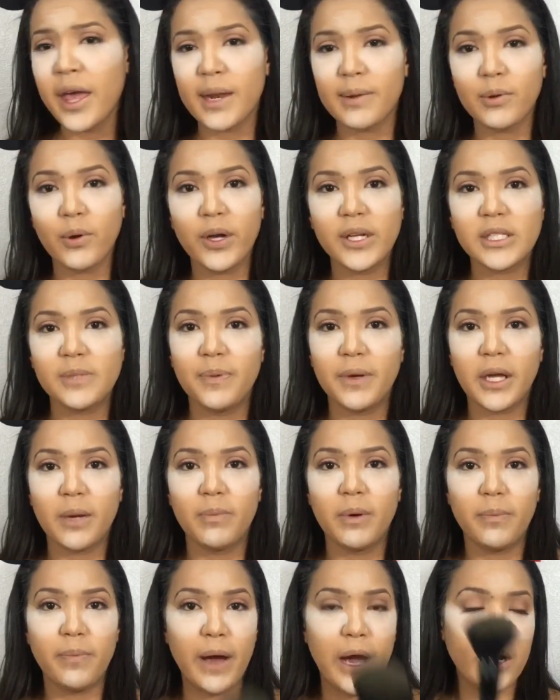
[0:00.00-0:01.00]
And I'm going to pick up
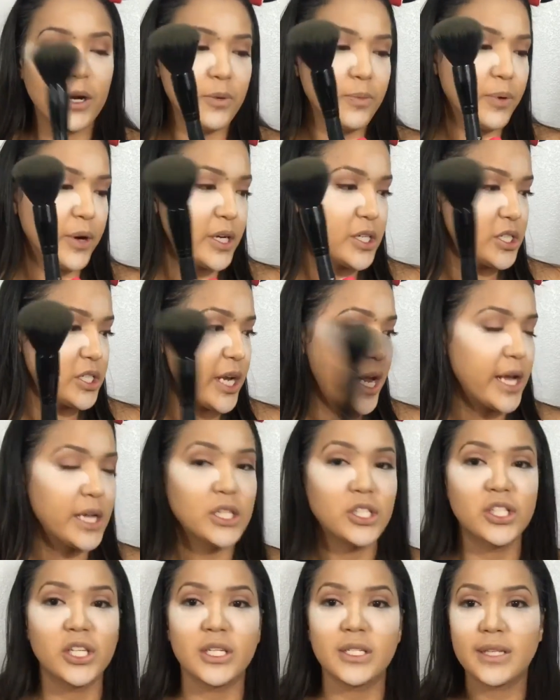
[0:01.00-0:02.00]
a powder brush
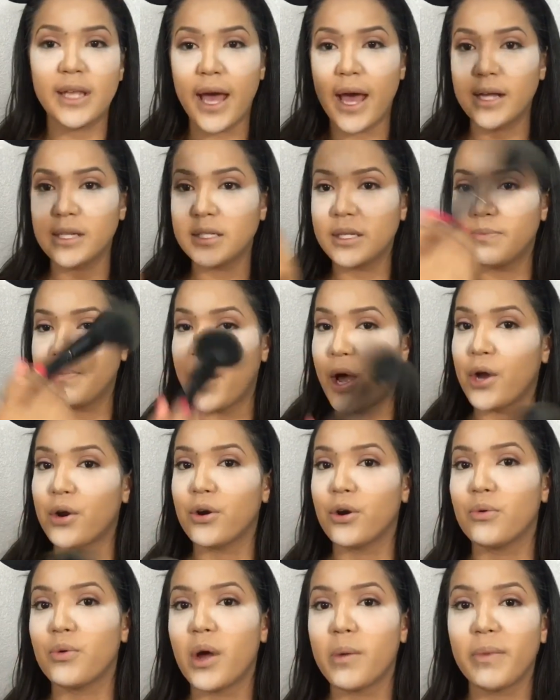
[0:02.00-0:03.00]
and just add some
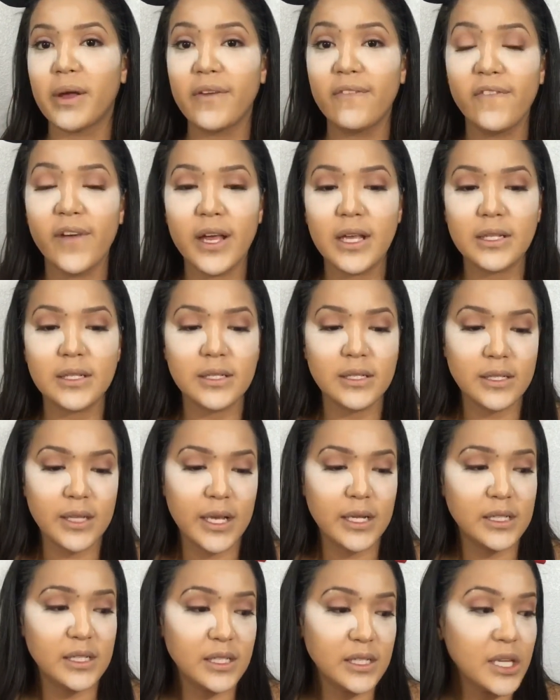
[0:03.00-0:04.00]
powder around my face
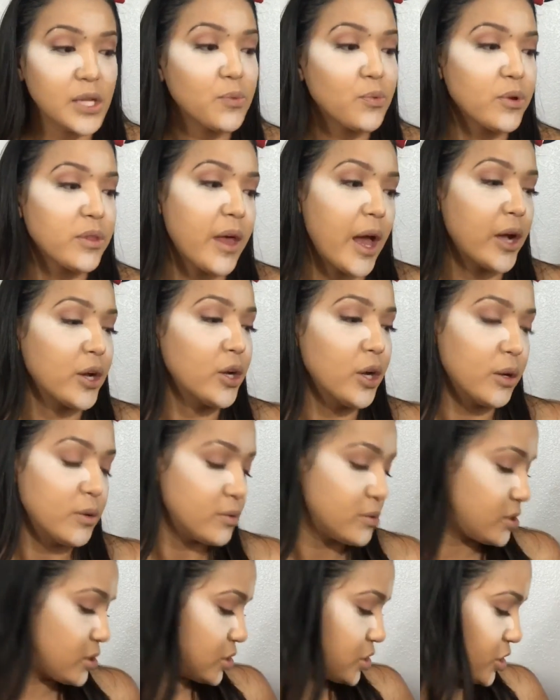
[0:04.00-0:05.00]
and see where that
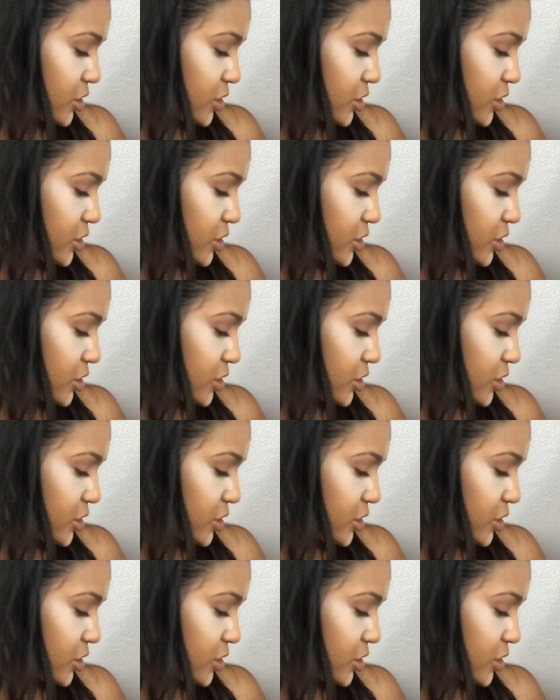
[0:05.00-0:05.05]
goes